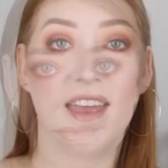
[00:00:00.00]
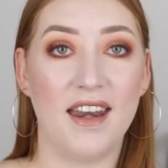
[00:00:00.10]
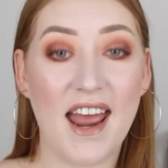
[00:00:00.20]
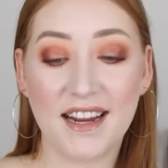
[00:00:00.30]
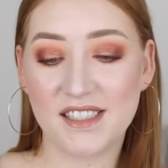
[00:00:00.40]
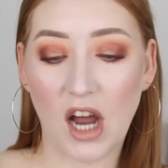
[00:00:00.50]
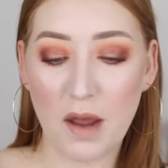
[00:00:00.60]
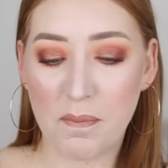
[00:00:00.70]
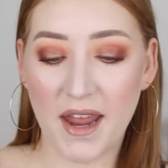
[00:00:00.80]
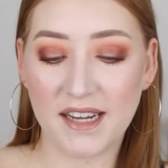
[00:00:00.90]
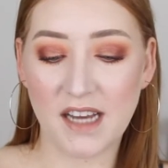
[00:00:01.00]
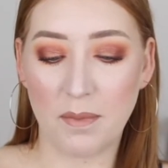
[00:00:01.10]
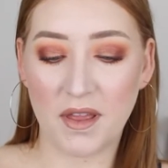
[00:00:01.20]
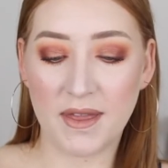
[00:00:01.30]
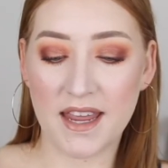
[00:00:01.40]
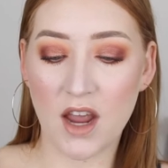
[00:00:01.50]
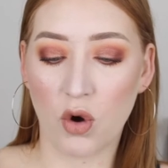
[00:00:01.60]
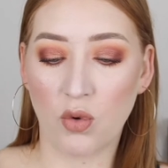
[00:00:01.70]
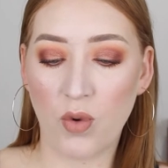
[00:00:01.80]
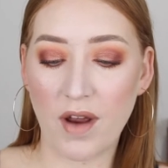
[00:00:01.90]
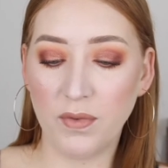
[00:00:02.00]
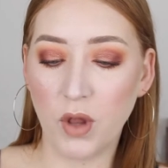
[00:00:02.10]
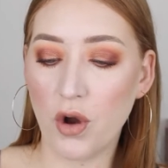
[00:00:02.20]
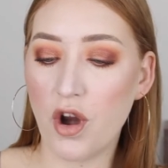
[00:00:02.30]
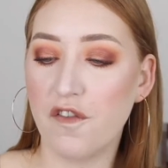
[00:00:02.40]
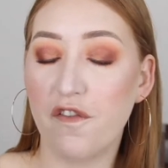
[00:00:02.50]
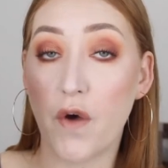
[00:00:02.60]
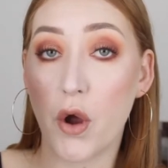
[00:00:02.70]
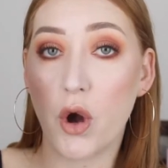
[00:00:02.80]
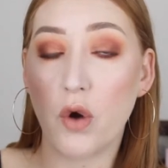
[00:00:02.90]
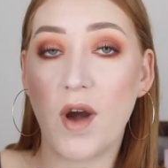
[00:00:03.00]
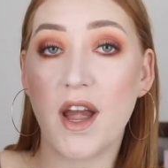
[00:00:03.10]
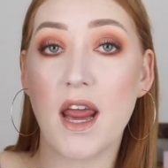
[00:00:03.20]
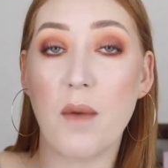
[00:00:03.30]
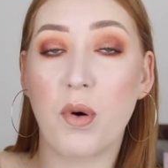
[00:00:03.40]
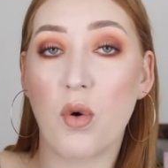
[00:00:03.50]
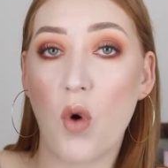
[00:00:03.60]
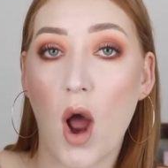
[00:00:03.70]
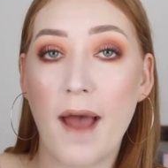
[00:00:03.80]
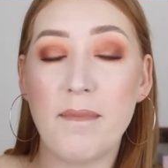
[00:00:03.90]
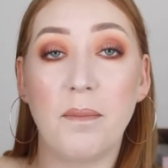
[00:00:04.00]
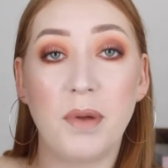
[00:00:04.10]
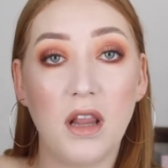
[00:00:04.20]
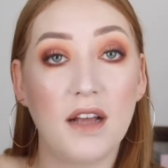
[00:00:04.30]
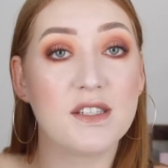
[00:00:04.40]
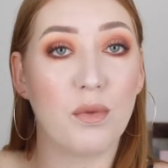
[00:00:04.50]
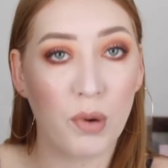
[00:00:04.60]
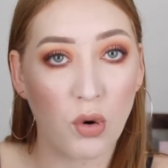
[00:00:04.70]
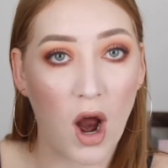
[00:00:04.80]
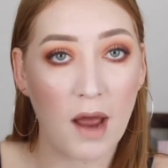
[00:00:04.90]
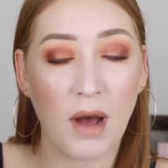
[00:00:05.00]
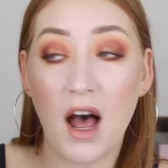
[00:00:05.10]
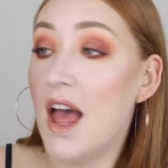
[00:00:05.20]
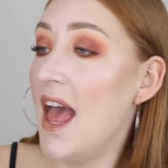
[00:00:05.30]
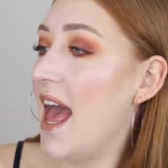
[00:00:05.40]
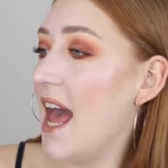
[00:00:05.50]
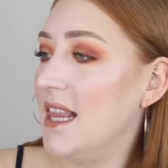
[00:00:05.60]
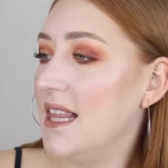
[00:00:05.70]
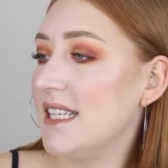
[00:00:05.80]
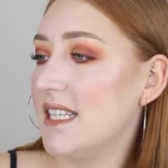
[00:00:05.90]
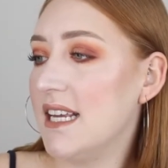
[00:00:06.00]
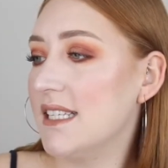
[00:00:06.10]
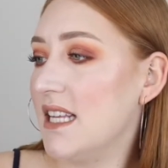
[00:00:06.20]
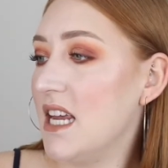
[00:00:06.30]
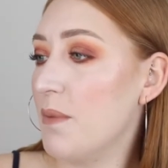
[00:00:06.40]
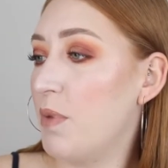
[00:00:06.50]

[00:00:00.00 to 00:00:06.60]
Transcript: Next, I picked up the Revlon Photo Ready Prime Plus Primer, and this is the